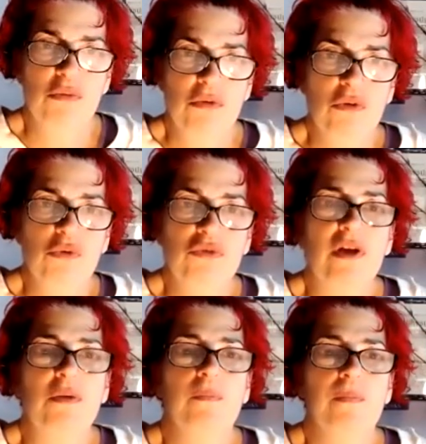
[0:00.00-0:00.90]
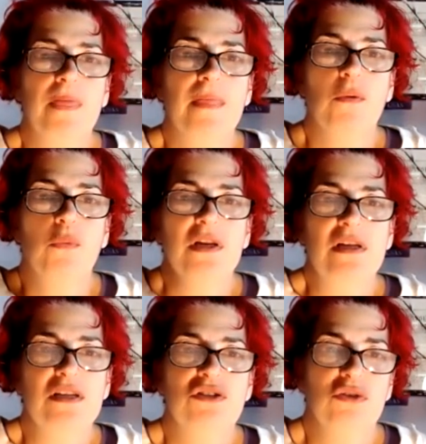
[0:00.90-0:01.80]
you you said we
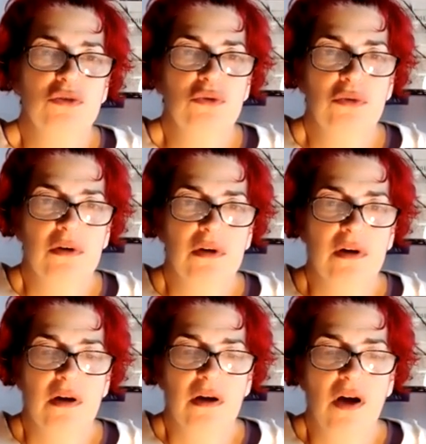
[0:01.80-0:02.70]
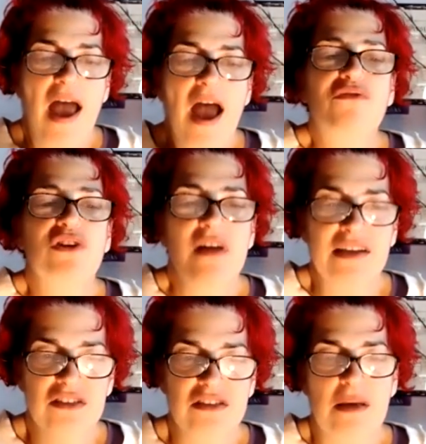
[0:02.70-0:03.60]
need to every
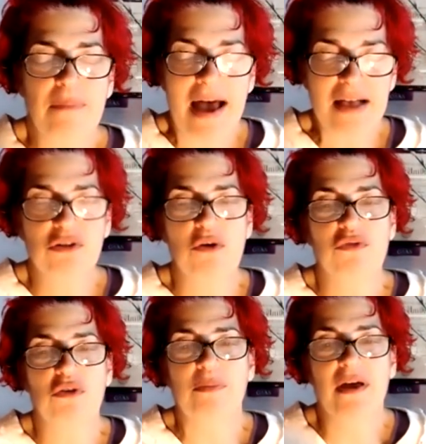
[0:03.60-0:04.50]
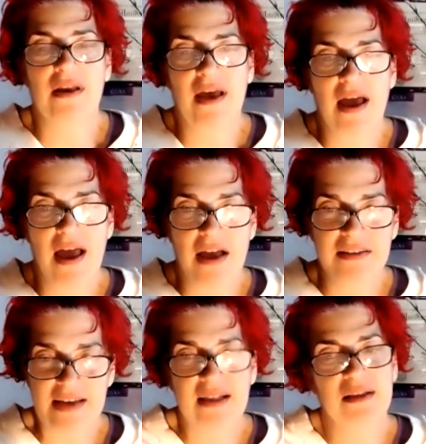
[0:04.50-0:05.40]
not just on Passover but
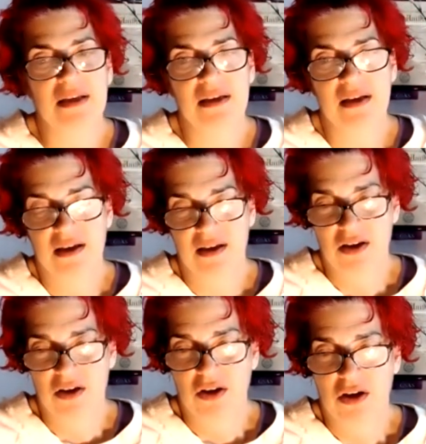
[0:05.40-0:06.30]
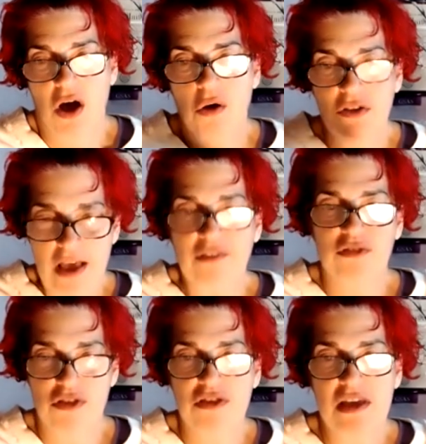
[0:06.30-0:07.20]
daily. Yes,
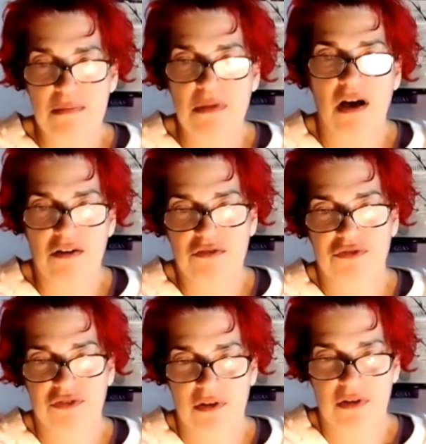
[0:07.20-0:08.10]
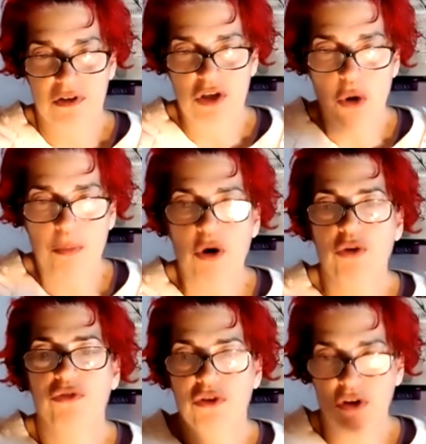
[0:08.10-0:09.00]
the theme of you know
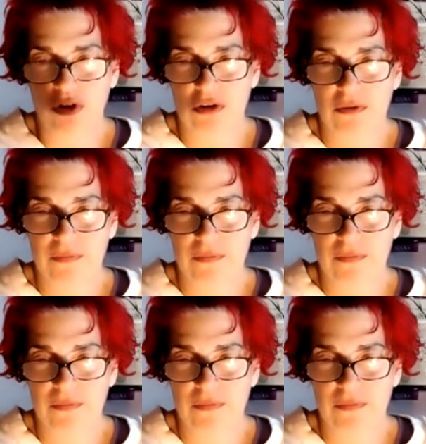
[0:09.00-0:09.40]
personal